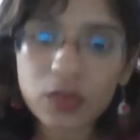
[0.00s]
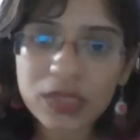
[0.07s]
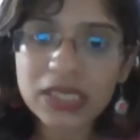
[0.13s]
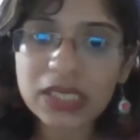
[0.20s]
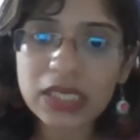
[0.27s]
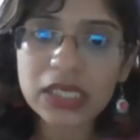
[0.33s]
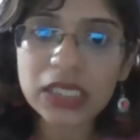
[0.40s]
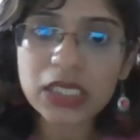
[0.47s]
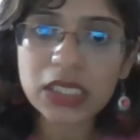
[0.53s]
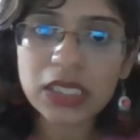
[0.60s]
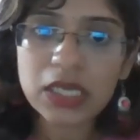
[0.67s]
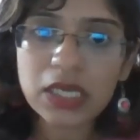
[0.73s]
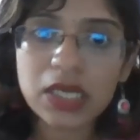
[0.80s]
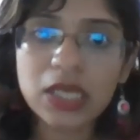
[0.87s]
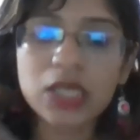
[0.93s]

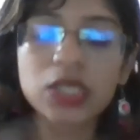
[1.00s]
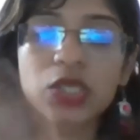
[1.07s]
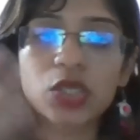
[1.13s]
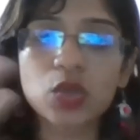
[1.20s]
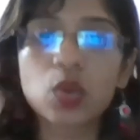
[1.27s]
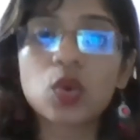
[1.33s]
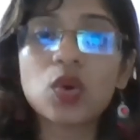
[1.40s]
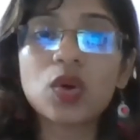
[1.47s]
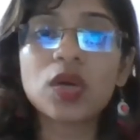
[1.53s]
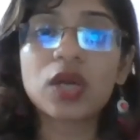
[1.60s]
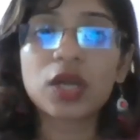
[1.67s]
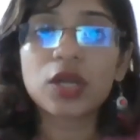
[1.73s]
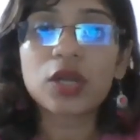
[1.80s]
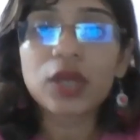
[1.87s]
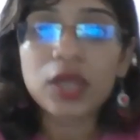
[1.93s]
vessels. So
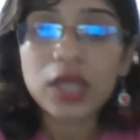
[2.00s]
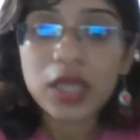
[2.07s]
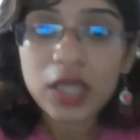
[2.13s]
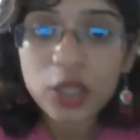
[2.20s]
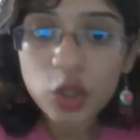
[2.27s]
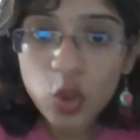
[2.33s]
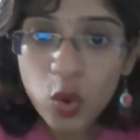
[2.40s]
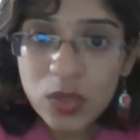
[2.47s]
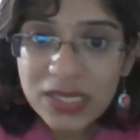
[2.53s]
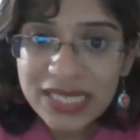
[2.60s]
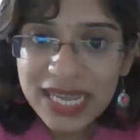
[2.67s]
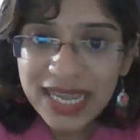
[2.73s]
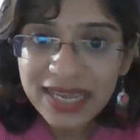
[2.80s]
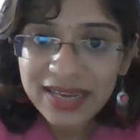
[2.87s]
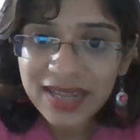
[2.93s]
those
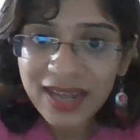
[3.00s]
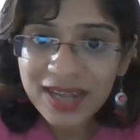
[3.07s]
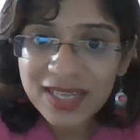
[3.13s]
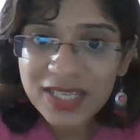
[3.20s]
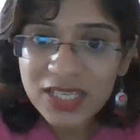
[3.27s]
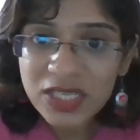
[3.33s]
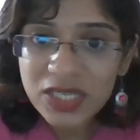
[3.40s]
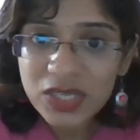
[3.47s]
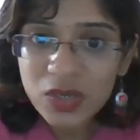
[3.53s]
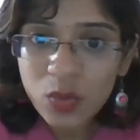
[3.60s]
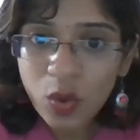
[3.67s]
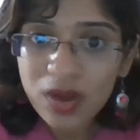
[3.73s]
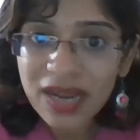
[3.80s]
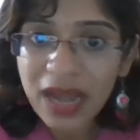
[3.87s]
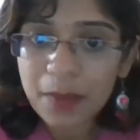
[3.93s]
areas,
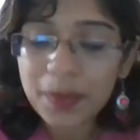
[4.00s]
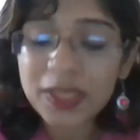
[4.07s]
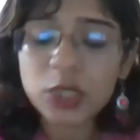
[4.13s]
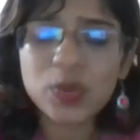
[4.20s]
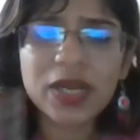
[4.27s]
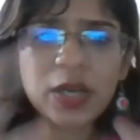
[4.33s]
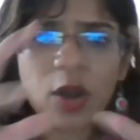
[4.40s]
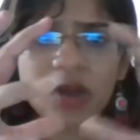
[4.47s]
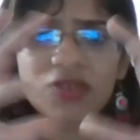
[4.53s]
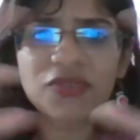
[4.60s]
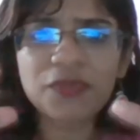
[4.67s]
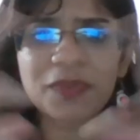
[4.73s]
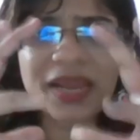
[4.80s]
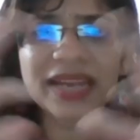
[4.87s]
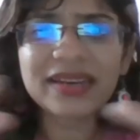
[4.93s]
what happens when lot
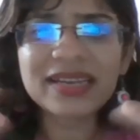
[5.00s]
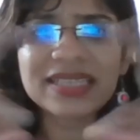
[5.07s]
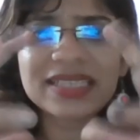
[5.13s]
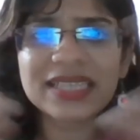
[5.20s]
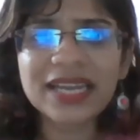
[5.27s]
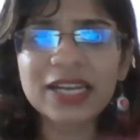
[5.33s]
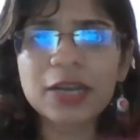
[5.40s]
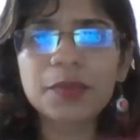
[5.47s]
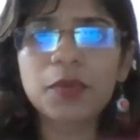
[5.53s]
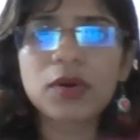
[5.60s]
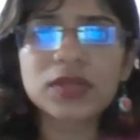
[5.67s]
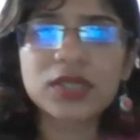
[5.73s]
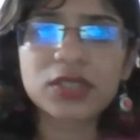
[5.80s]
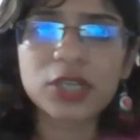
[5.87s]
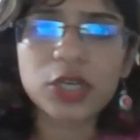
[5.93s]
of platelets get
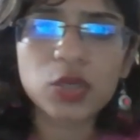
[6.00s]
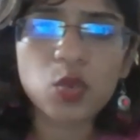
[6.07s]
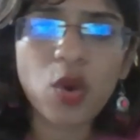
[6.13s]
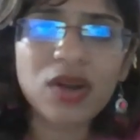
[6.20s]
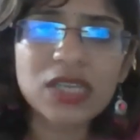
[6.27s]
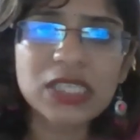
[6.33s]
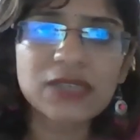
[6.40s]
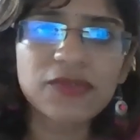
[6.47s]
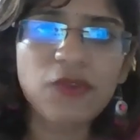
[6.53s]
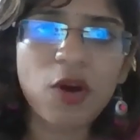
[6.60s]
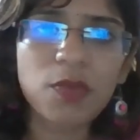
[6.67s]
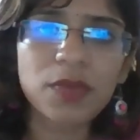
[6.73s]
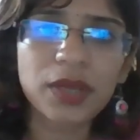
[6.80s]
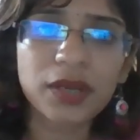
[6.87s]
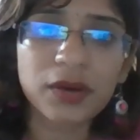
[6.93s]
deposited? What is
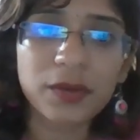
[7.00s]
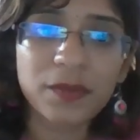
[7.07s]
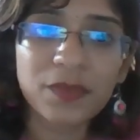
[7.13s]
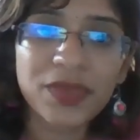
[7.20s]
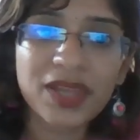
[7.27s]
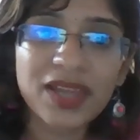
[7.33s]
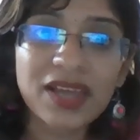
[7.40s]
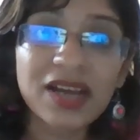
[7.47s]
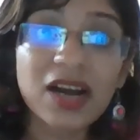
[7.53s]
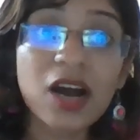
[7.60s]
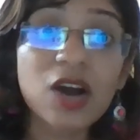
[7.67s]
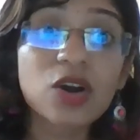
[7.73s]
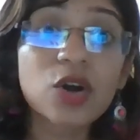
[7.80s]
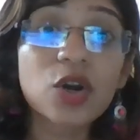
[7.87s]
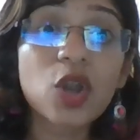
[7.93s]
formed here?
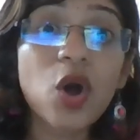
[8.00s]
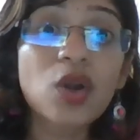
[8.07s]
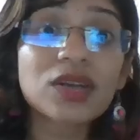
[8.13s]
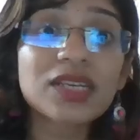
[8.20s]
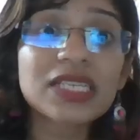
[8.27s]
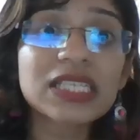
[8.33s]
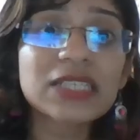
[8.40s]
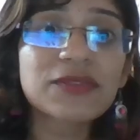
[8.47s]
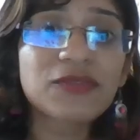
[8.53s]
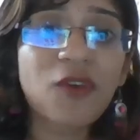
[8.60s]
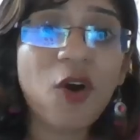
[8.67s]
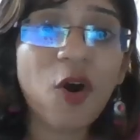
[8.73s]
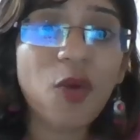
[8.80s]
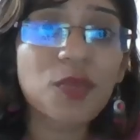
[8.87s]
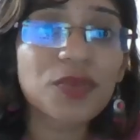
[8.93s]
A clot is
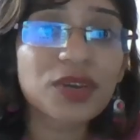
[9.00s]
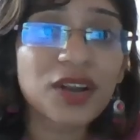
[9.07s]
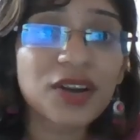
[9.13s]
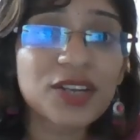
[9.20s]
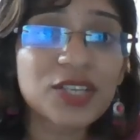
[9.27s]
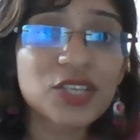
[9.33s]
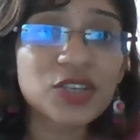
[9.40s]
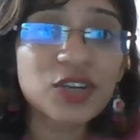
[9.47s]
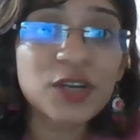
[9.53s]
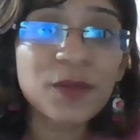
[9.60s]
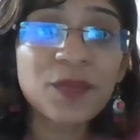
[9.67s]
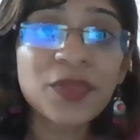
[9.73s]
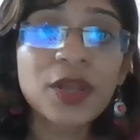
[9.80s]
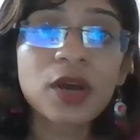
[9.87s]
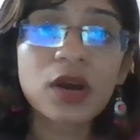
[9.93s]
formed.
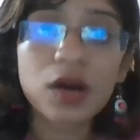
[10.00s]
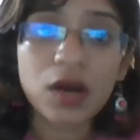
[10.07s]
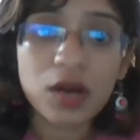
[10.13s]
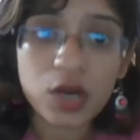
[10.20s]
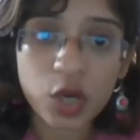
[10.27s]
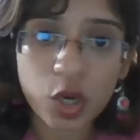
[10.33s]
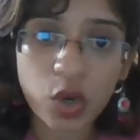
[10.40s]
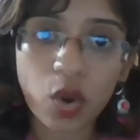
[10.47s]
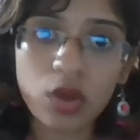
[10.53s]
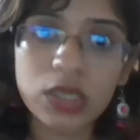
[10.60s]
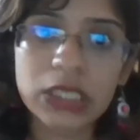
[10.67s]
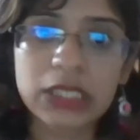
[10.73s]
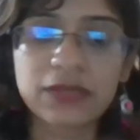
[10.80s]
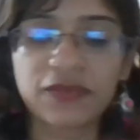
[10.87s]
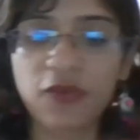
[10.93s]
Understood? A
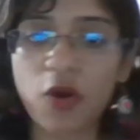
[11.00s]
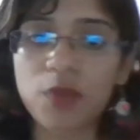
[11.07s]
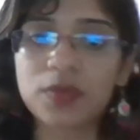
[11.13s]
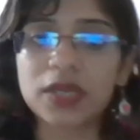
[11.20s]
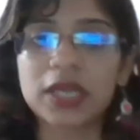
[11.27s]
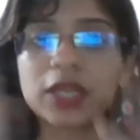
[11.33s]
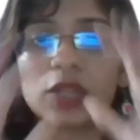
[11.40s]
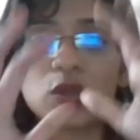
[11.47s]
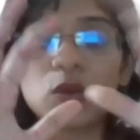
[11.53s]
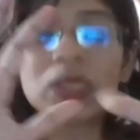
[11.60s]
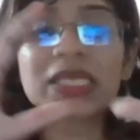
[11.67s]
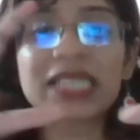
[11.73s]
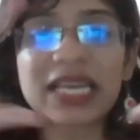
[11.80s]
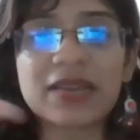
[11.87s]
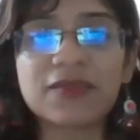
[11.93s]
clot is formed in
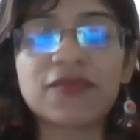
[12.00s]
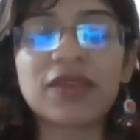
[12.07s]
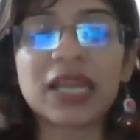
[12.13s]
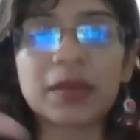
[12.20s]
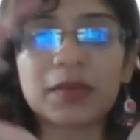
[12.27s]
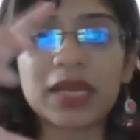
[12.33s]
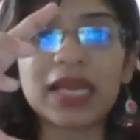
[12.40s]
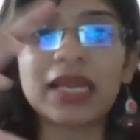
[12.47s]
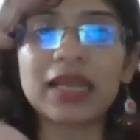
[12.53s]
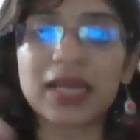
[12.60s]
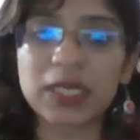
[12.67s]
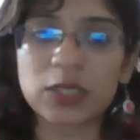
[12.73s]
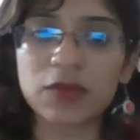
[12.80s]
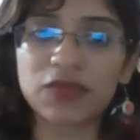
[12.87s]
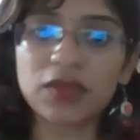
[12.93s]
those inflamed
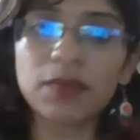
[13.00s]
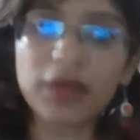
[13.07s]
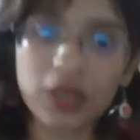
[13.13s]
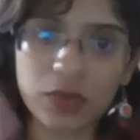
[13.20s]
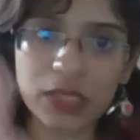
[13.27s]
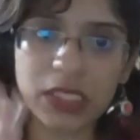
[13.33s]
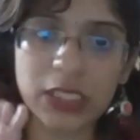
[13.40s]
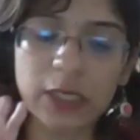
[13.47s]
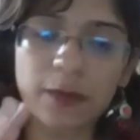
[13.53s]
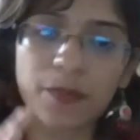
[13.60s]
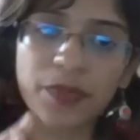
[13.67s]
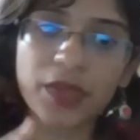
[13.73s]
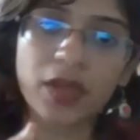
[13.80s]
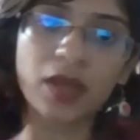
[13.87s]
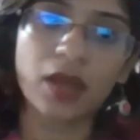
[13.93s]
areas of the blood vessel.
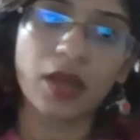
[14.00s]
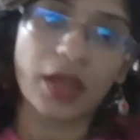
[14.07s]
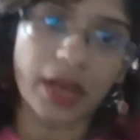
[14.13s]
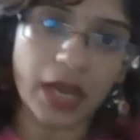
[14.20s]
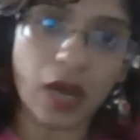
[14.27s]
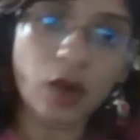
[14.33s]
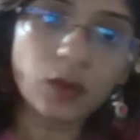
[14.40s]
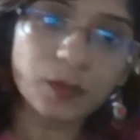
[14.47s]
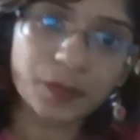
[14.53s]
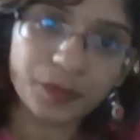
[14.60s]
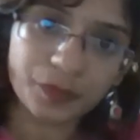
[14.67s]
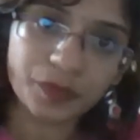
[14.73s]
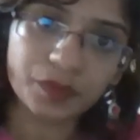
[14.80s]
Now,